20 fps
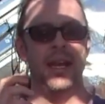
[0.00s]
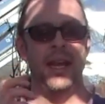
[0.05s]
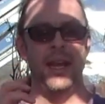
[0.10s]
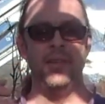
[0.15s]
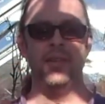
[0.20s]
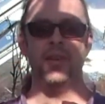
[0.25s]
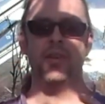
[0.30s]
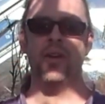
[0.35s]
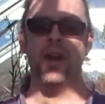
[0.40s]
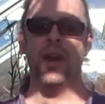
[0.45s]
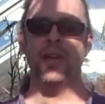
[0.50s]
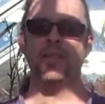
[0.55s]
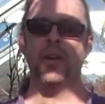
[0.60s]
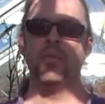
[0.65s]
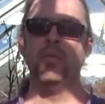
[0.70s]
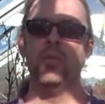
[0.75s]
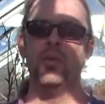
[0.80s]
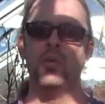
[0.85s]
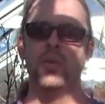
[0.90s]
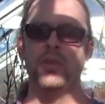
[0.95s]
In the ground,
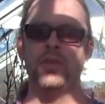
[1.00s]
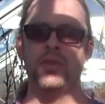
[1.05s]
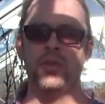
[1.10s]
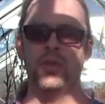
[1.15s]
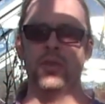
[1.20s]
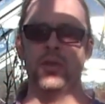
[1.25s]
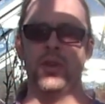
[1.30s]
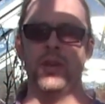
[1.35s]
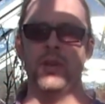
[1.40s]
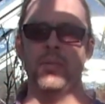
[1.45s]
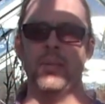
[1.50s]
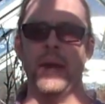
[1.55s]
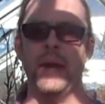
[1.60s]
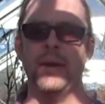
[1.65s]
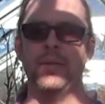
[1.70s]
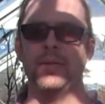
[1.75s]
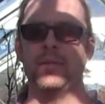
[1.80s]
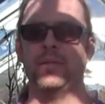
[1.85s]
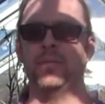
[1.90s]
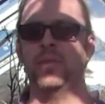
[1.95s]
I'm always talking
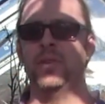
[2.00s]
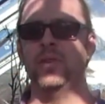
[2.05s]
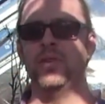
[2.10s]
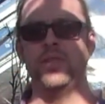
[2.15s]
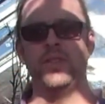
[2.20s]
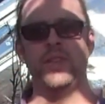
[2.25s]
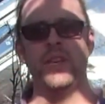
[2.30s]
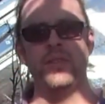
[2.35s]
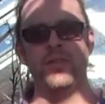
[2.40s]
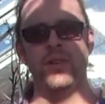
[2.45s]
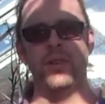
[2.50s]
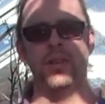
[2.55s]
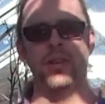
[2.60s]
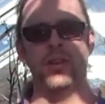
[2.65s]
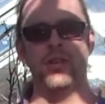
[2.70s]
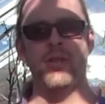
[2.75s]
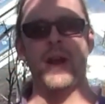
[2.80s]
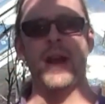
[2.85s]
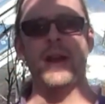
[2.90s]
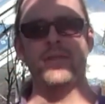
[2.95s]
about considering the
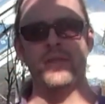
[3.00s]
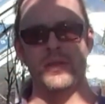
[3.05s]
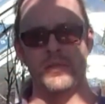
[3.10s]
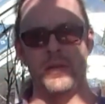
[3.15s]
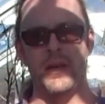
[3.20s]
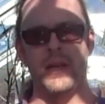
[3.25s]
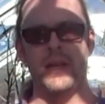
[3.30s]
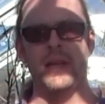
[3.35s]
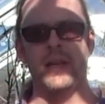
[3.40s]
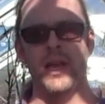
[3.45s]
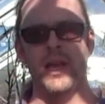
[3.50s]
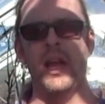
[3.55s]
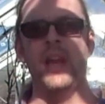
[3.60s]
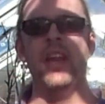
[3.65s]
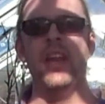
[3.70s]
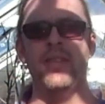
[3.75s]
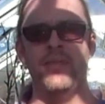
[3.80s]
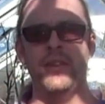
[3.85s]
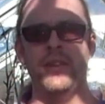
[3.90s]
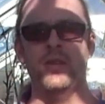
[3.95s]
ground as being a
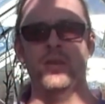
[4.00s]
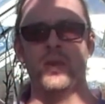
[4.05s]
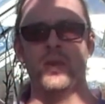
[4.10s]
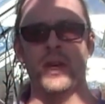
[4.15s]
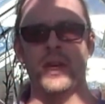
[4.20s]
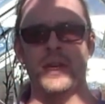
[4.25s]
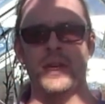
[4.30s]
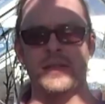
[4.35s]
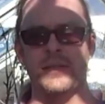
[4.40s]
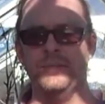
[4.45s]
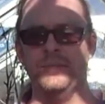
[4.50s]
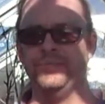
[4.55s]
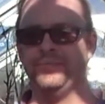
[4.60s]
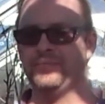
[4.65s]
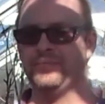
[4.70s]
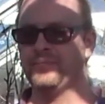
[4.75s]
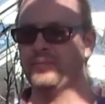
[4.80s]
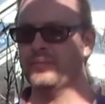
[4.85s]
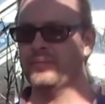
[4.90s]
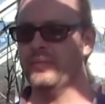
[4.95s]
living organism,
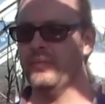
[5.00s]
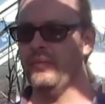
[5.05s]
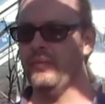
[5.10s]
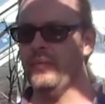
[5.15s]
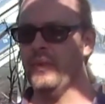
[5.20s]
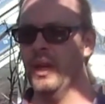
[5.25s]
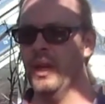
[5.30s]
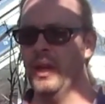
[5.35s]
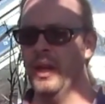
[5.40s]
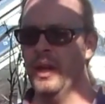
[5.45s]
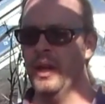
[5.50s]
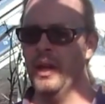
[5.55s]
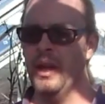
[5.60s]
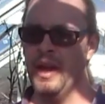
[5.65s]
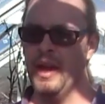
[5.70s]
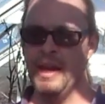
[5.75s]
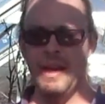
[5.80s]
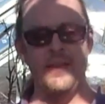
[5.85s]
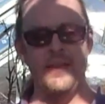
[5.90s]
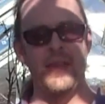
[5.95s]

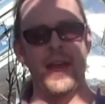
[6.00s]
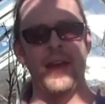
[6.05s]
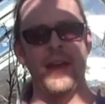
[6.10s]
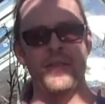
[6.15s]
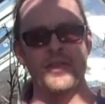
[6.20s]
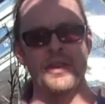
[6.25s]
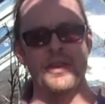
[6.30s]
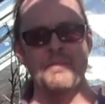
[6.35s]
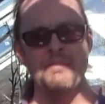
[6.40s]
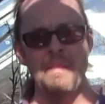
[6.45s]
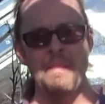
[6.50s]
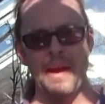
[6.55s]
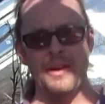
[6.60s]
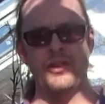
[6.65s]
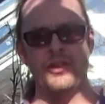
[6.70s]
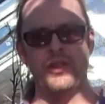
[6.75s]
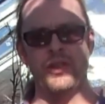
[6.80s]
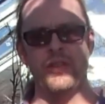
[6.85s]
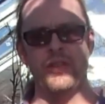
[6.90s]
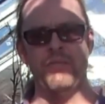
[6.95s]
and in there's a
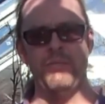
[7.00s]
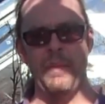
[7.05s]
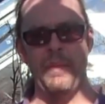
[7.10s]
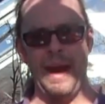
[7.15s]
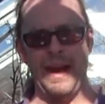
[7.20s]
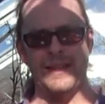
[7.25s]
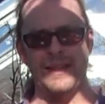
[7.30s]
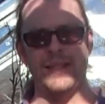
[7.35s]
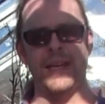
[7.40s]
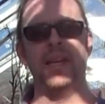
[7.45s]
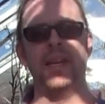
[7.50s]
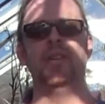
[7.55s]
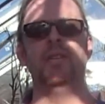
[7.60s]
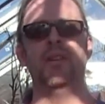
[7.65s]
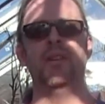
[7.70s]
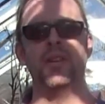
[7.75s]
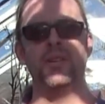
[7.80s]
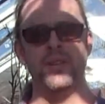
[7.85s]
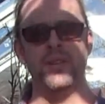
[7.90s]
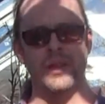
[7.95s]
mixture of
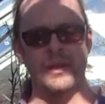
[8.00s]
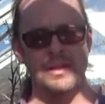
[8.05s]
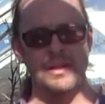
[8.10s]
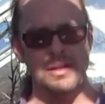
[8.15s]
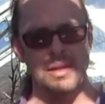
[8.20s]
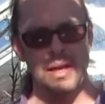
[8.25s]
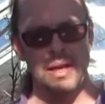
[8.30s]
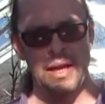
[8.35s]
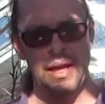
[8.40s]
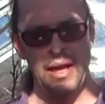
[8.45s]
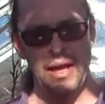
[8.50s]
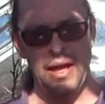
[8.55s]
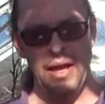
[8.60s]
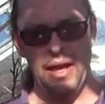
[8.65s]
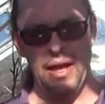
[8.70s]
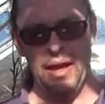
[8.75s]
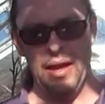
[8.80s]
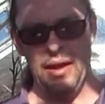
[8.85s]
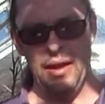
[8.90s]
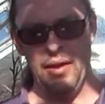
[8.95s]
bacteria and
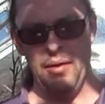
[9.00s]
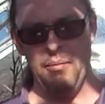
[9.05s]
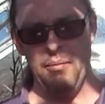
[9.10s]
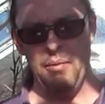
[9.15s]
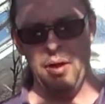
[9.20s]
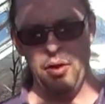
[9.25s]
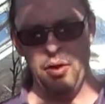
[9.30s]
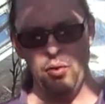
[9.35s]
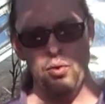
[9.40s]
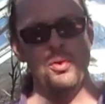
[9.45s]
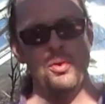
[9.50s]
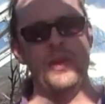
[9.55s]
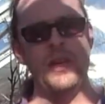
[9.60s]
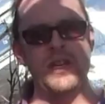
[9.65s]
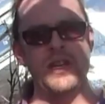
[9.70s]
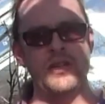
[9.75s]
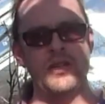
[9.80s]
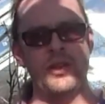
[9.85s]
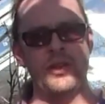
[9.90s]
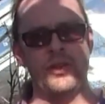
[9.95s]
all
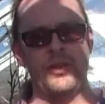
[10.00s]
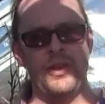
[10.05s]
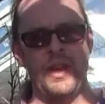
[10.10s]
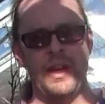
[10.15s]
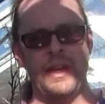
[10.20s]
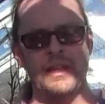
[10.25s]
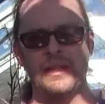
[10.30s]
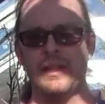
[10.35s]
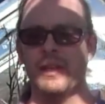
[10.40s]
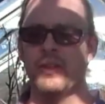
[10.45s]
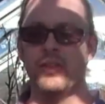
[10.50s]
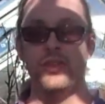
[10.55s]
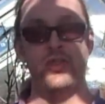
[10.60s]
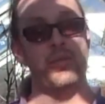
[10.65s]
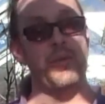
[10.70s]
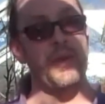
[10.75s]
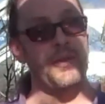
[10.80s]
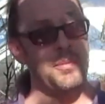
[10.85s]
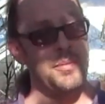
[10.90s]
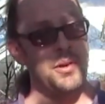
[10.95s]
these good things.
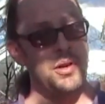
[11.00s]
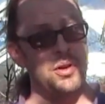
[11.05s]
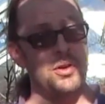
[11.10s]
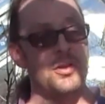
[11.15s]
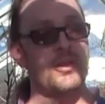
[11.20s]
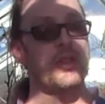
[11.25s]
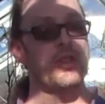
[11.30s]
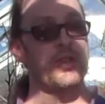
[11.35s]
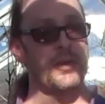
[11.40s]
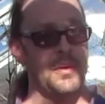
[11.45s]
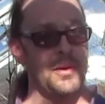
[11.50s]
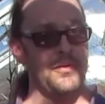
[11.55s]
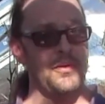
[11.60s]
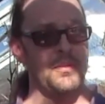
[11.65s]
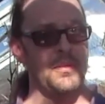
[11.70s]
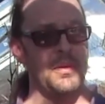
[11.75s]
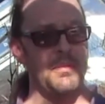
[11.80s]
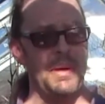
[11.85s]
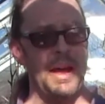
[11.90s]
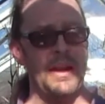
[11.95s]
Some of them are good, some of
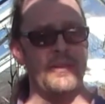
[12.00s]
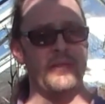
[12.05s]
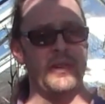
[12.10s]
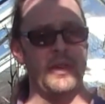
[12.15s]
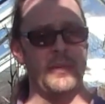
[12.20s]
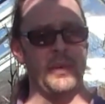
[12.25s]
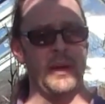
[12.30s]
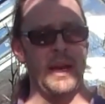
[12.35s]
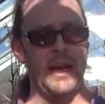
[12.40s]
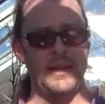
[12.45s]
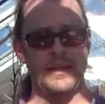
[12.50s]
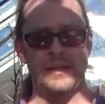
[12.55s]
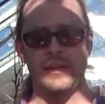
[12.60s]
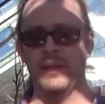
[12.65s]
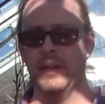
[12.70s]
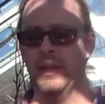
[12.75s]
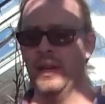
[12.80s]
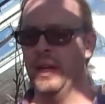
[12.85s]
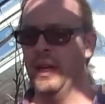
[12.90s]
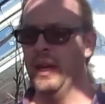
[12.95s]
them are bad for your
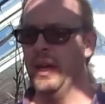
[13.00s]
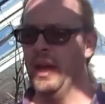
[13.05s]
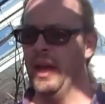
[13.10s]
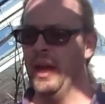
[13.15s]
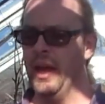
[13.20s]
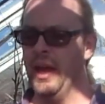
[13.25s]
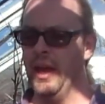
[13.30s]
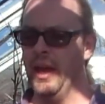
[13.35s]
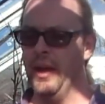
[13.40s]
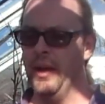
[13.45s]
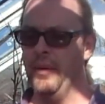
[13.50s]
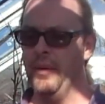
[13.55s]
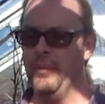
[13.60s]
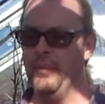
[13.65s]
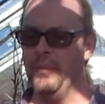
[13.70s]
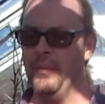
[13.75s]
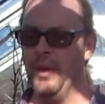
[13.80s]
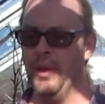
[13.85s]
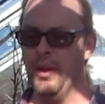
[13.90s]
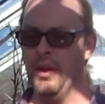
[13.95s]
plants,
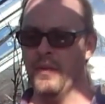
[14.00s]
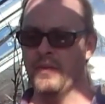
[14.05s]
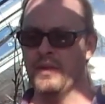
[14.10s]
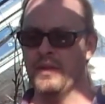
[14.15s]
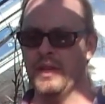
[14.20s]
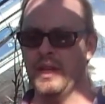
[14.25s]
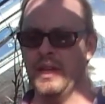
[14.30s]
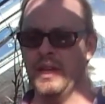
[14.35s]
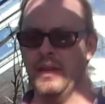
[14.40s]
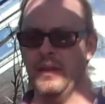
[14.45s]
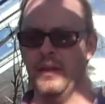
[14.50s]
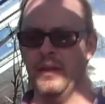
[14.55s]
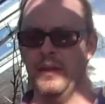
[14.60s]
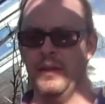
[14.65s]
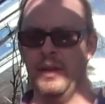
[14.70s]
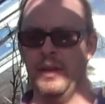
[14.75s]
and obviously,